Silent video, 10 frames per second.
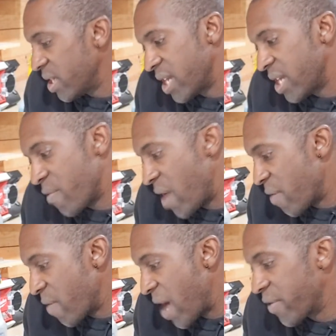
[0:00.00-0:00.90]
I
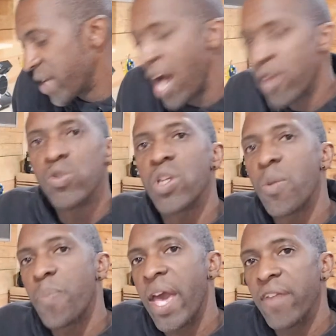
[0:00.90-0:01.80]
rock with it. I'll use their
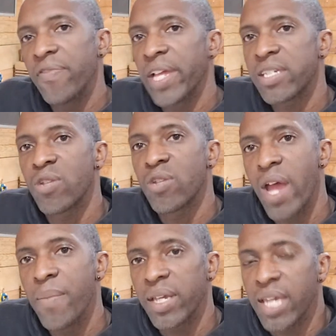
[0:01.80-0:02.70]
Panaflex
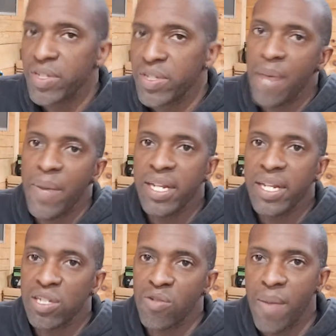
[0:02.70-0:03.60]
ceramic every time I need
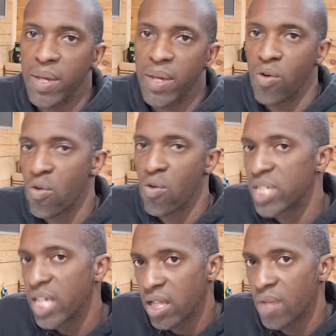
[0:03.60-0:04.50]
ceramic, or the
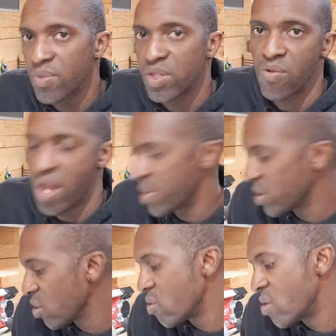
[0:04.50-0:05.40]
Tint Club ceramic.
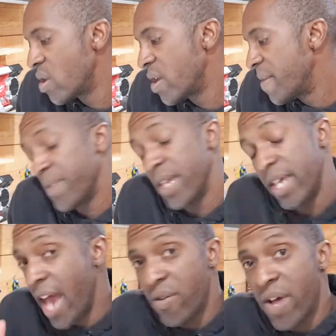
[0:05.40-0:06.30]
So and
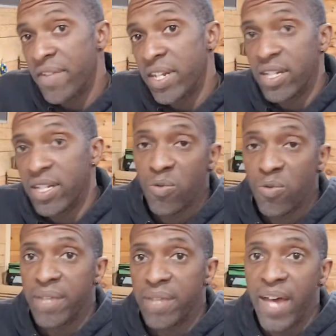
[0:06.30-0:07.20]
I don't have any issue with it.